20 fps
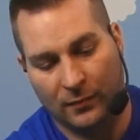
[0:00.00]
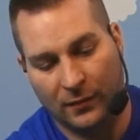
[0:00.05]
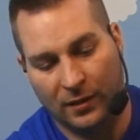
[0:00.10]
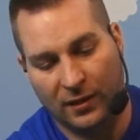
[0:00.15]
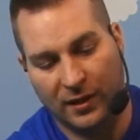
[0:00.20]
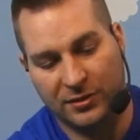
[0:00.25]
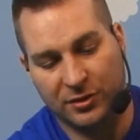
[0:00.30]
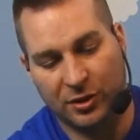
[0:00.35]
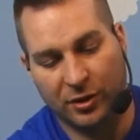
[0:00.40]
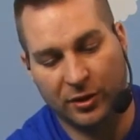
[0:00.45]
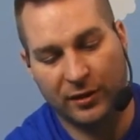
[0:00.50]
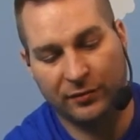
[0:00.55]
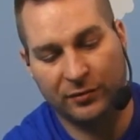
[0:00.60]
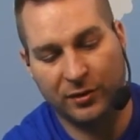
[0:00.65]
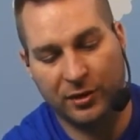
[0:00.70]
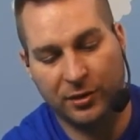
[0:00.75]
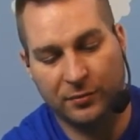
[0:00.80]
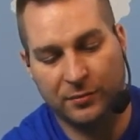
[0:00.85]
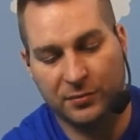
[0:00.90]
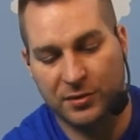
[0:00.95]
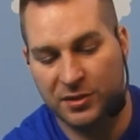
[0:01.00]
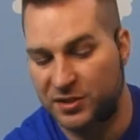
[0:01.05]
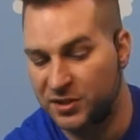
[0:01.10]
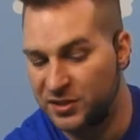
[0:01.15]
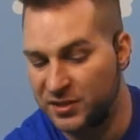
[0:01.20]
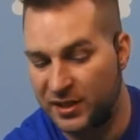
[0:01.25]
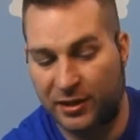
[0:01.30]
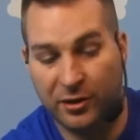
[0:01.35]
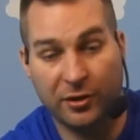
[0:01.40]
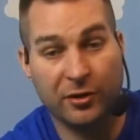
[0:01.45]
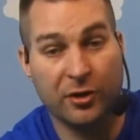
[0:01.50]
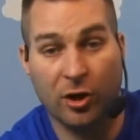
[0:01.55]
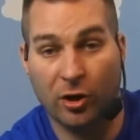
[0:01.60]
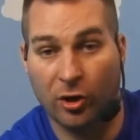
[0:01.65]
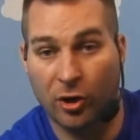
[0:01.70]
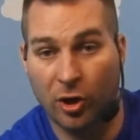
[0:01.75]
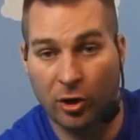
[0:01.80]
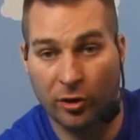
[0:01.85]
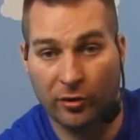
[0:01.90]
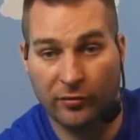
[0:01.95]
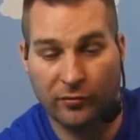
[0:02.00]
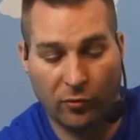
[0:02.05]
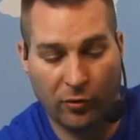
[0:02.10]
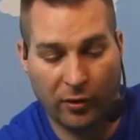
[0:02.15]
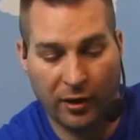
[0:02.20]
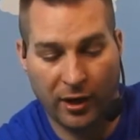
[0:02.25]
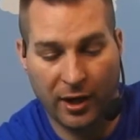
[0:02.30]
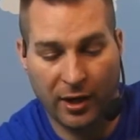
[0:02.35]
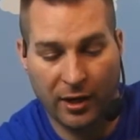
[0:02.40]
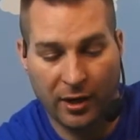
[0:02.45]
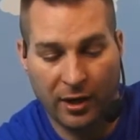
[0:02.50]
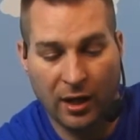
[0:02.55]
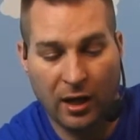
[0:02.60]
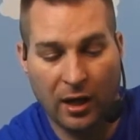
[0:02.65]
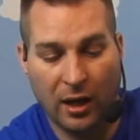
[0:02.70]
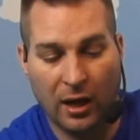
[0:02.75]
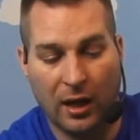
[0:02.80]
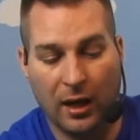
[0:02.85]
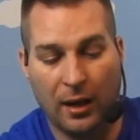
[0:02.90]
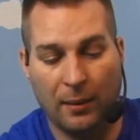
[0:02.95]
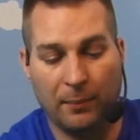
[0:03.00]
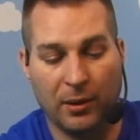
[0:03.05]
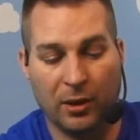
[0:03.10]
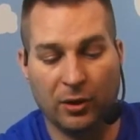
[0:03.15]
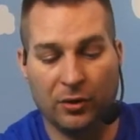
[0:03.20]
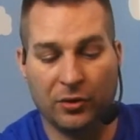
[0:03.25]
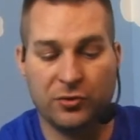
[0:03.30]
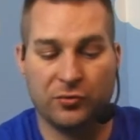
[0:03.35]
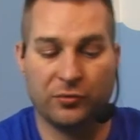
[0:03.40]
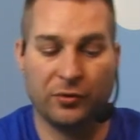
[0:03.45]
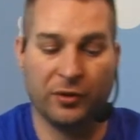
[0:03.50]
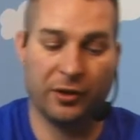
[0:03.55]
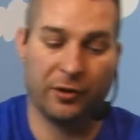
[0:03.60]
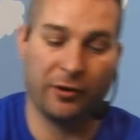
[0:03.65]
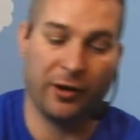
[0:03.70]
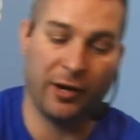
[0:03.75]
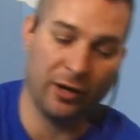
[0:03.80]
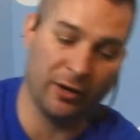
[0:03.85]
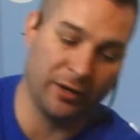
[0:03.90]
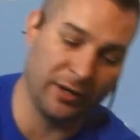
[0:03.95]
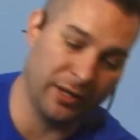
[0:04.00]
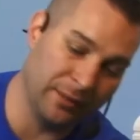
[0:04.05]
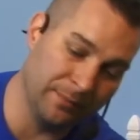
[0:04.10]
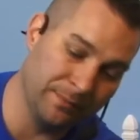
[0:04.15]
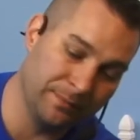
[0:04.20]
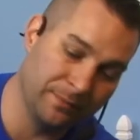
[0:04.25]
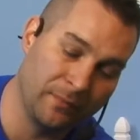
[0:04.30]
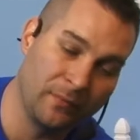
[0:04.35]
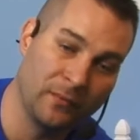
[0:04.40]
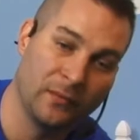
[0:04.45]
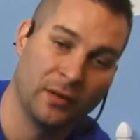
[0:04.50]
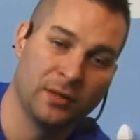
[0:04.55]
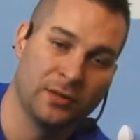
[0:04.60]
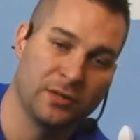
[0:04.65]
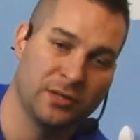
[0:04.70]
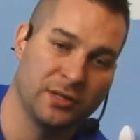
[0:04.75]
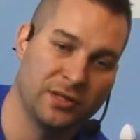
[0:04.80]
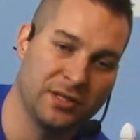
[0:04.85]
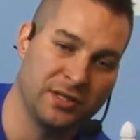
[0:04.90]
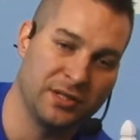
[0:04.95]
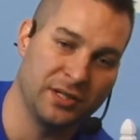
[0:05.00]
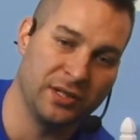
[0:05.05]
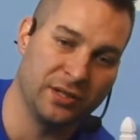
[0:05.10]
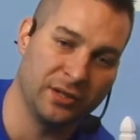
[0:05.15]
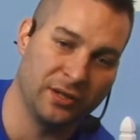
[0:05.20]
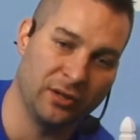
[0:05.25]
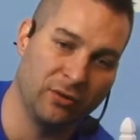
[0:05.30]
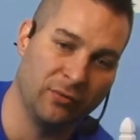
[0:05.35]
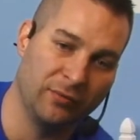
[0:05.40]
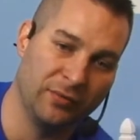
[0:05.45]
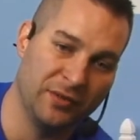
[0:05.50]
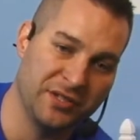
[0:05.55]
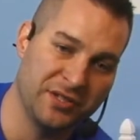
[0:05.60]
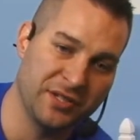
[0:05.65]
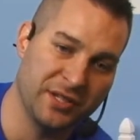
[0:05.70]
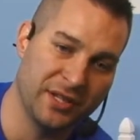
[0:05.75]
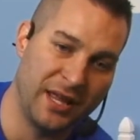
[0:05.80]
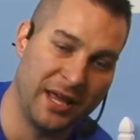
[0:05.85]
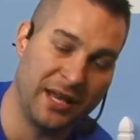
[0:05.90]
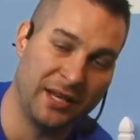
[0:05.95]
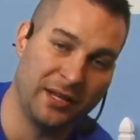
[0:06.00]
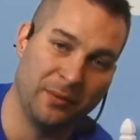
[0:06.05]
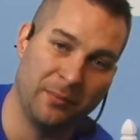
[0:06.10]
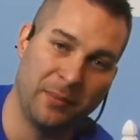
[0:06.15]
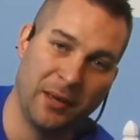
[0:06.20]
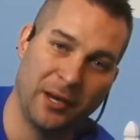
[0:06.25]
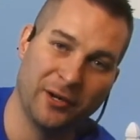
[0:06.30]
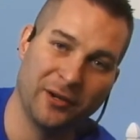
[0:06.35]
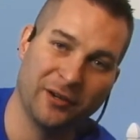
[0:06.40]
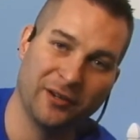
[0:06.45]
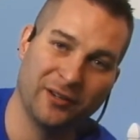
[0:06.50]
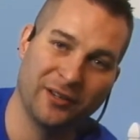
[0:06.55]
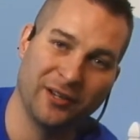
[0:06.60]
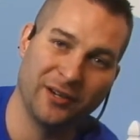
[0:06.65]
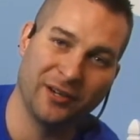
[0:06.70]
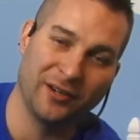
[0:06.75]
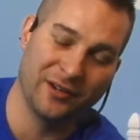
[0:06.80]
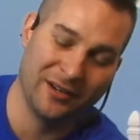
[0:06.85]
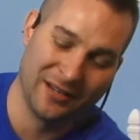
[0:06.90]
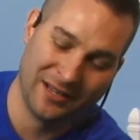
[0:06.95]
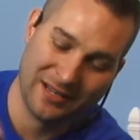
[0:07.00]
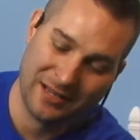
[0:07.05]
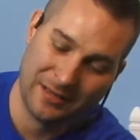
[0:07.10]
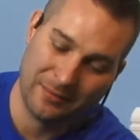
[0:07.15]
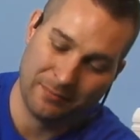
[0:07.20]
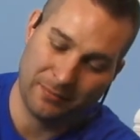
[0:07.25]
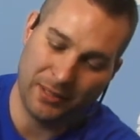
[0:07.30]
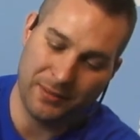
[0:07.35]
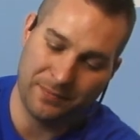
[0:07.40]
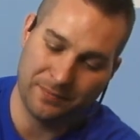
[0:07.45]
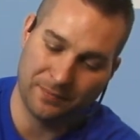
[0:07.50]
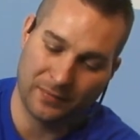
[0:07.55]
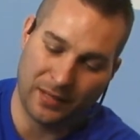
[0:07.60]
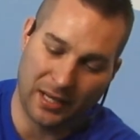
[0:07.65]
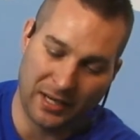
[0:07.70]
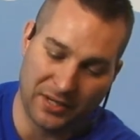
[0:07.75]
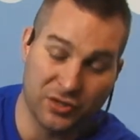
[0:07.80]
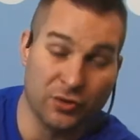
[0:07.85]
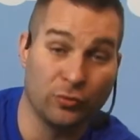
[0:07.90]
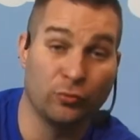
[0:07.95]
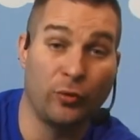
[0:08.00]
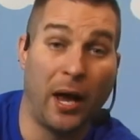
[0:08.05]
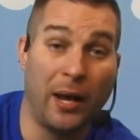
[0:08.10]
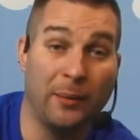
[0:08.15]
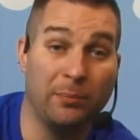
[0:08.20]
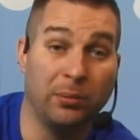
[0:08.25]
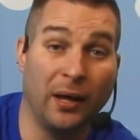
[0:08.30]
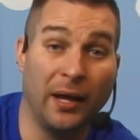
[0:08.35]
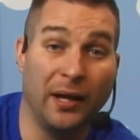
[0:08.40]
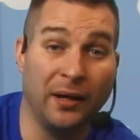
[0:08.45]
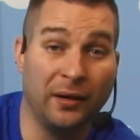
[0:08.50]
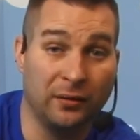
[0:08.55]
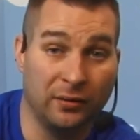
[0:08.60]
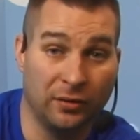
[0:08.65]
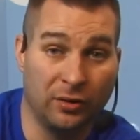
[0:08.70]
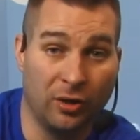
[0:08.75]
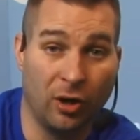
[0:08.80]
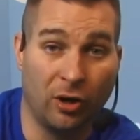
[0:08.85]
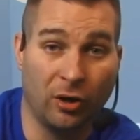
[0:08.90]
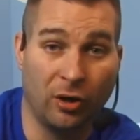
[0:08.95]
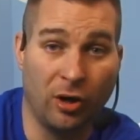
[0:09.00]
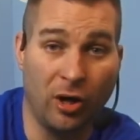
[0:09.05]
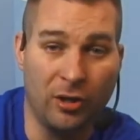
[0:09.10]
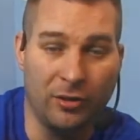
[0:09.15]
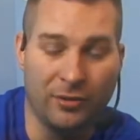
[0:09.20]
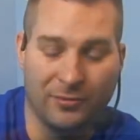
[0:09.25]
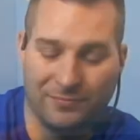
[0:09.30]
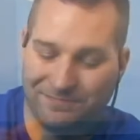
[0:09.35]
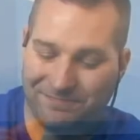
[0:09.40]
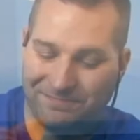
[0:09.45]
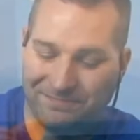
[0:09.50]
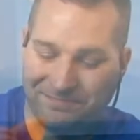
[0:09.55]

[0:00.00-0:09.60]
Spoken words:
And that's all you have to do. Just a standard dog collar for you, but it looks really great on him. You can see, you can hopefully see that a little better there. But that is the Rad Plaid dog collar.